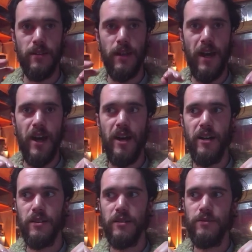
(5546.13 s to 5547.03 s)

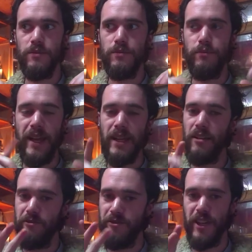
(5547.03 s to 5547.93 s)
uh,
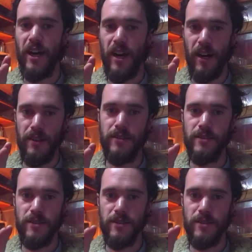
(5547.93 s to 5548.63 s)
making VR